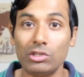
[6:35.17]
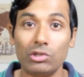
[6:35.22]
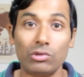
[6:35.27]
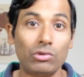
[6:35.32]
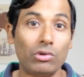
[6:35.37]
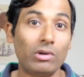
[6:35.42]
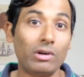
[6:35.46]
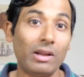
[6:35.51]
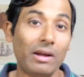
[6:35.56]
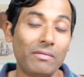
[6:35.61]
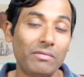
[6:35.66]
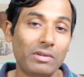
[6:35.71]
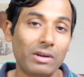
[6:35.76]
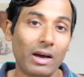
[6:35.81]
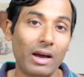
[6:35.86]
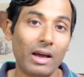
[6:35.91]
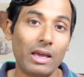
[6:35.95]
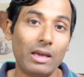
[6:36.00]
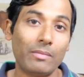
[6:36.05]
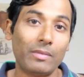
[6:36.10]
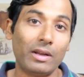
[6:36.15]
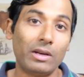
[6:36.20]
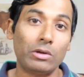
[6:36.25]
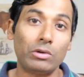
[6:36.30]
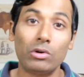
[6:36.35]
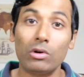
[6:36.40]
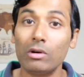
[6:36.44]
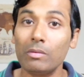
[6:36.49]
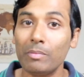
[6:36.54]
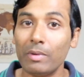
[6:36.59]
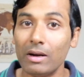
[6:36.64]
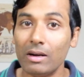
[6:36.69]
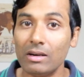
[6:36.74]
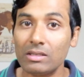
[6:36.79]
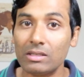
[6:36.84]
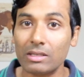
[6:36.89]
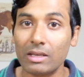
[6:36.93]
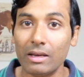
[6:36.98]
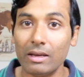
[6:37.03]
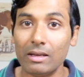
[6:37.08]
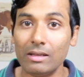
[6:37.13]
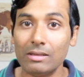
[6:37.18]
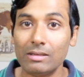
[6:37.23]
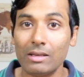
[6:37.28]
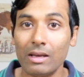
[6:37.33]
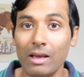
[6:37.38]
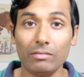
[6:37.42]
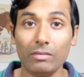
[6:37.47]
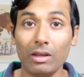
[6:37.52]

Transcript: you don't have time, and you don't build skills.